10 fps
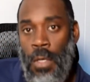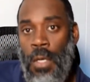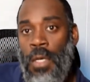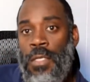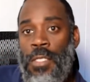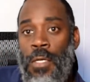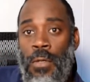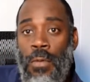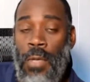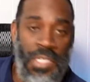
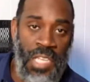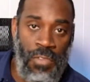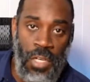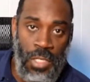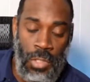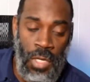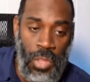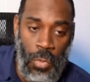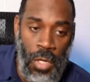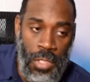So is she ever going to shoot at
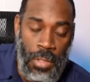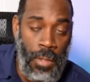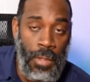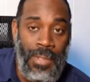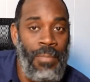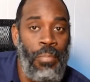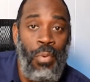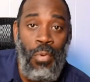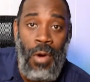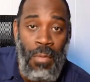300 yards?
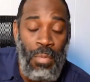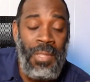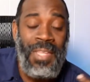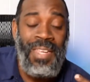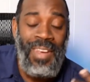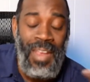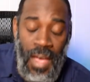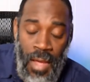Probably not.